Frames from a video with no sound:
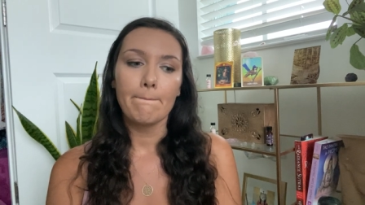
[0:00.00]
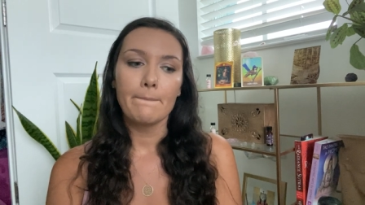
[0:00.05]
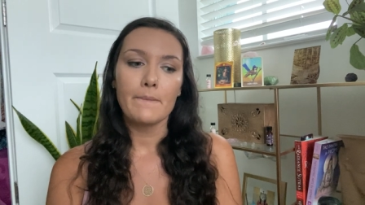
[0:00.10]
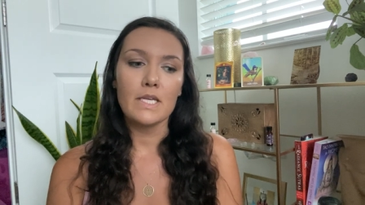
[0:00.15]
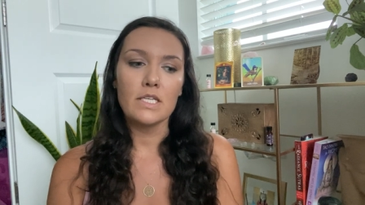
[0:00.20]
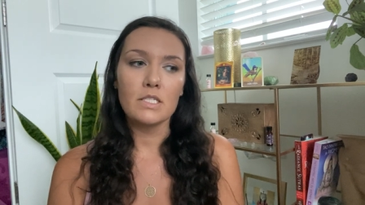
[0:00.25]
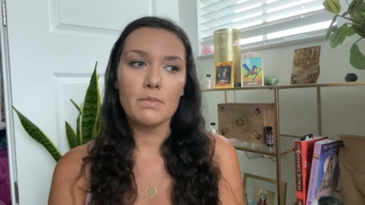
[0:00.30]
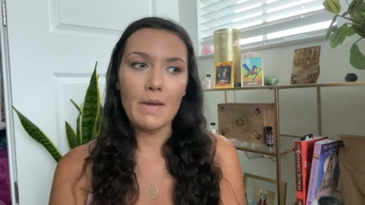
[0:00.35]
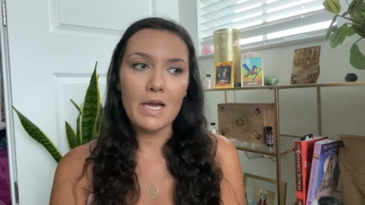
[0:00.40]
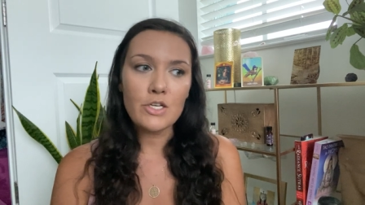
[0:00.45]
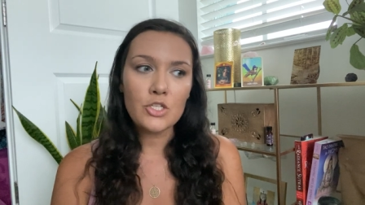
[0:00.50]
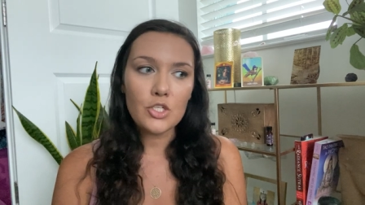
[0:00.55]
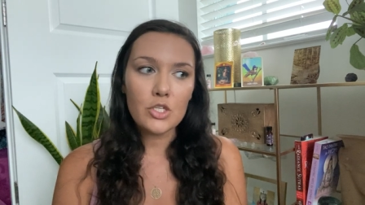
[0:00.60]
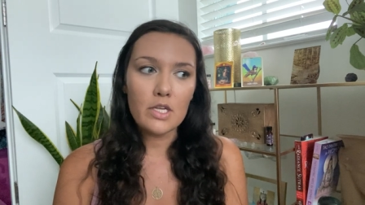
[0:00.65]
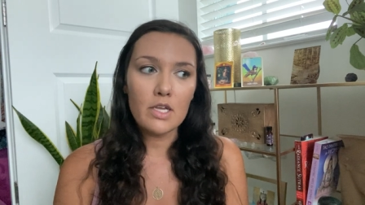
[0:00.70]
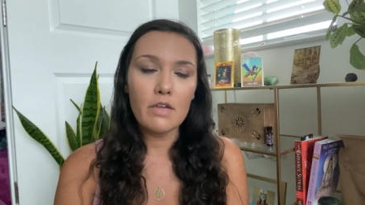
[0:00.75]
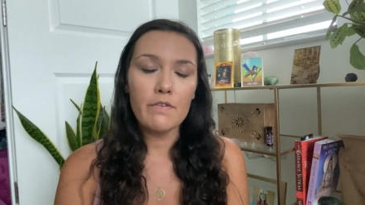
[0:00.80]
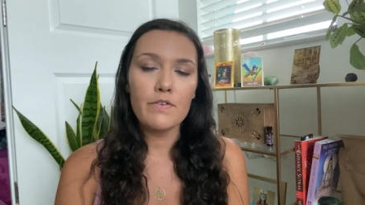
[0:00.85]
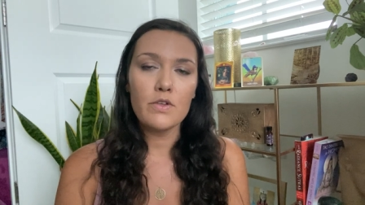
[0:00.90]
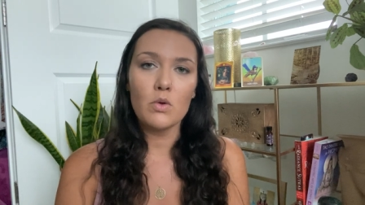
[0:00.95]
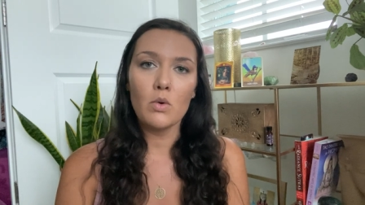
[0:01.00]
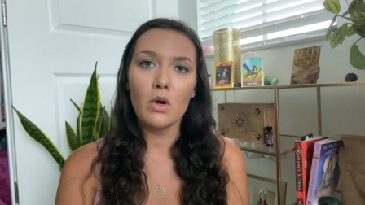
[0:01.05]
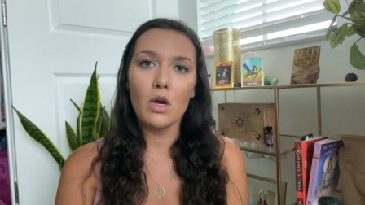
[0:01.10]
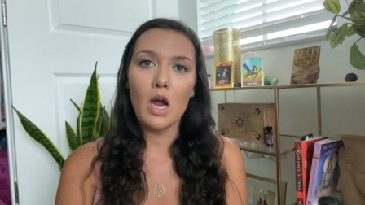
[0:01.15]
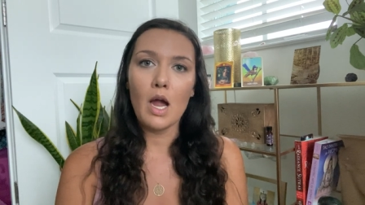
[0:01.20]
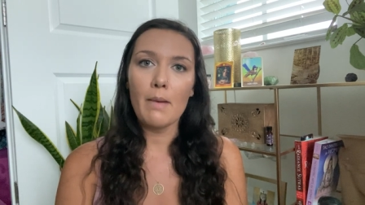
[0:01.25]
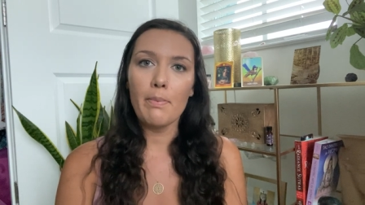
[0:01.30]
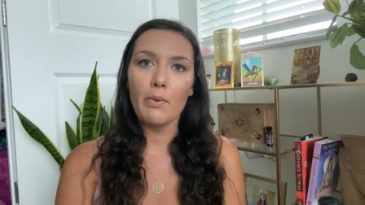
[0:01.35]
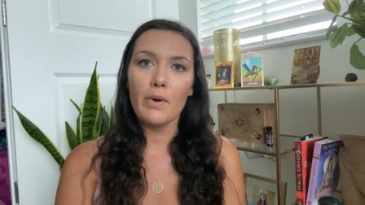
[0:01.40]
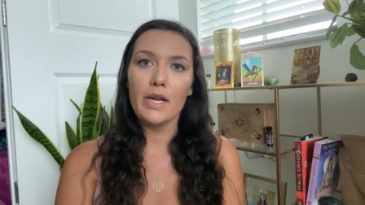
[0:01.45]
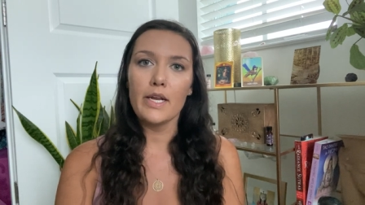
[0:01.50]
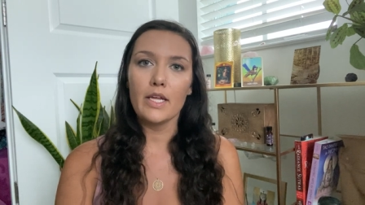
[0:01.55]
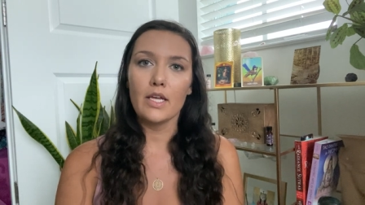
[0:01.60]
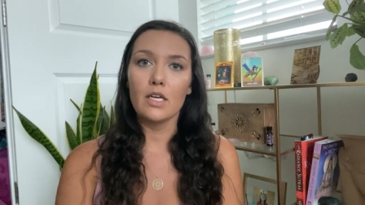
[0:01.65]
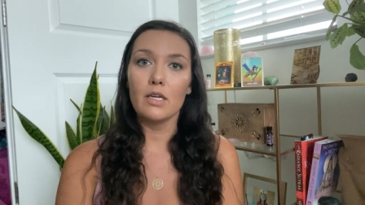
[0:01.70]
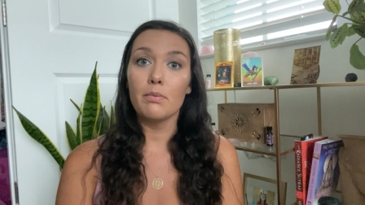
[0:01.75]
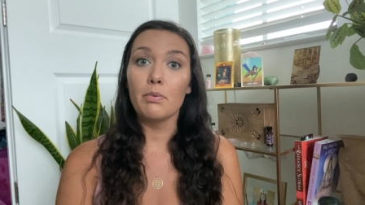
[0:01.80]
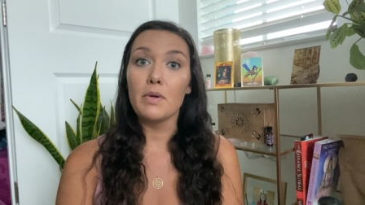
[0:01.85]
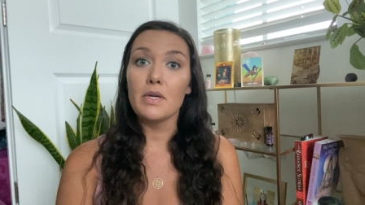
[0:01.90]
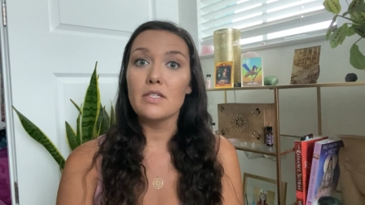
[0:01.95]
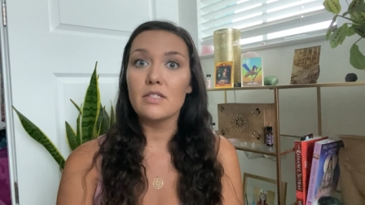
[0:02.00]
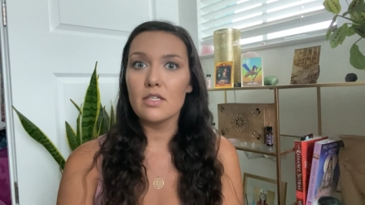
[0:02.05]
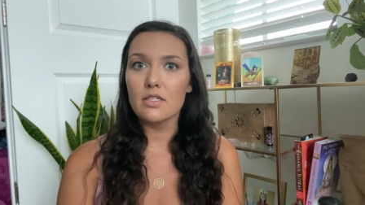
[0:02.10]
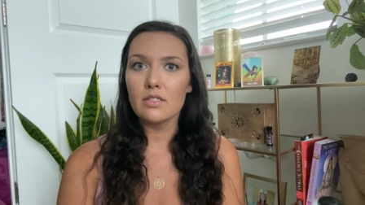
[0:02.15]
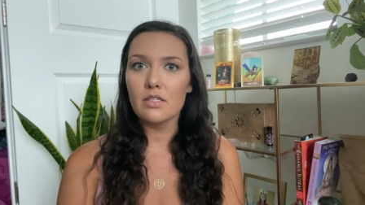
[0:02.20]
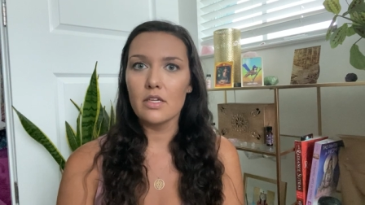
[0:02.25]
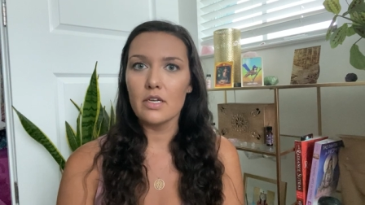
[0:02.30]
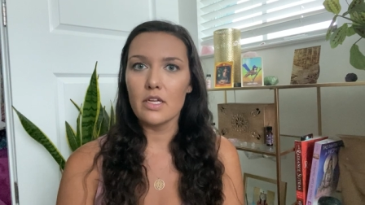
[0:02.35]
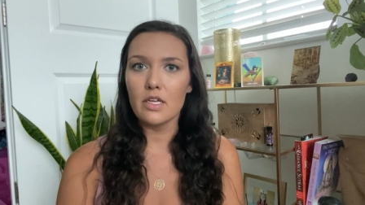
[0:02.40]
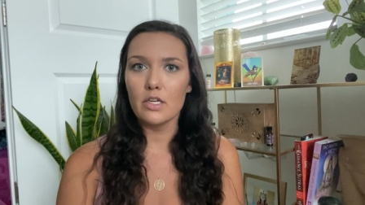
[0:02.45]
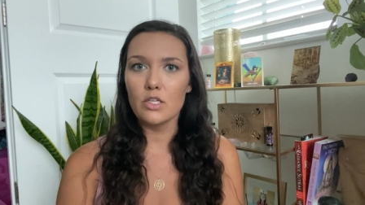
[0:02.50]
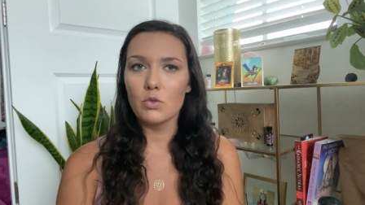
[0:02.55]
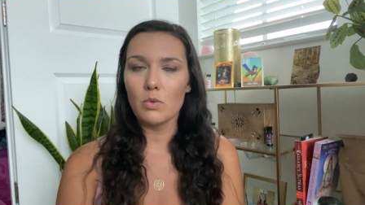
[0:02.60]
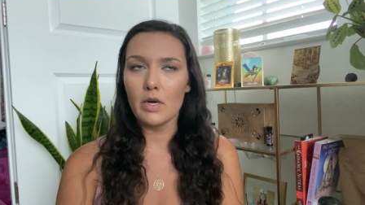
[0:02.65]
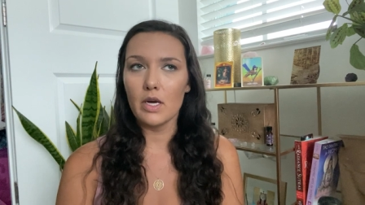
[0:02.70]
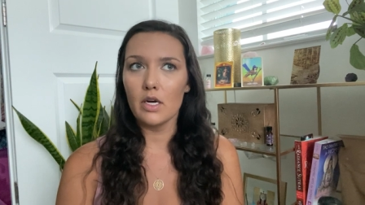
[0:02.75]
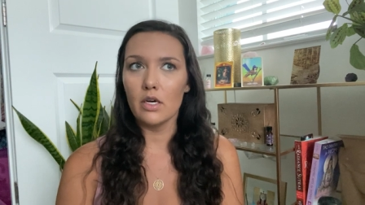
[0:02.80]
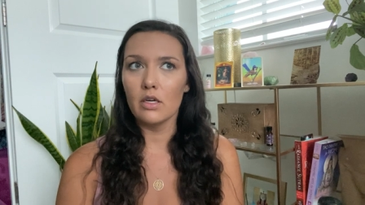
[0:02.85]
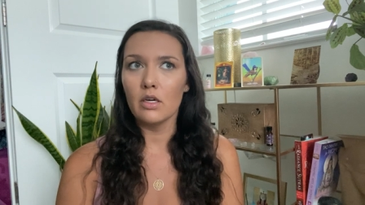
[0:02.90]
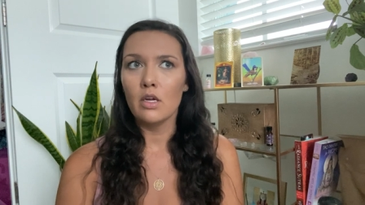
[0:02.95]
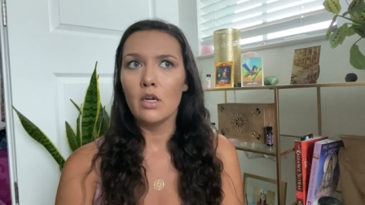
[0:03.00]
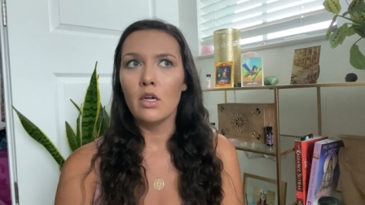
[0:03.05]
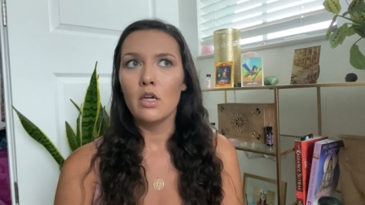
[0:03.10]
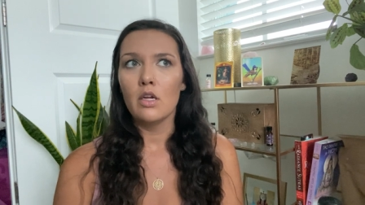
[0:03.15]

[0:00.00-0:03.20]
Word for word: especially if you are operating in a priestess lineage where